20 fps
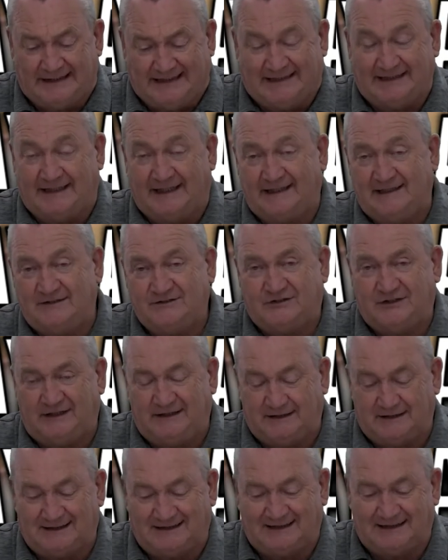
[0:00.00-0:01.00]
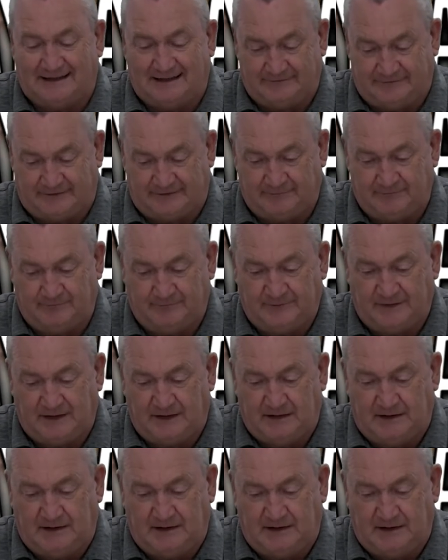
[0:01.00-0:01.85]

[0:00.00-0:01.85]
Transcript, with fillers: in 1811.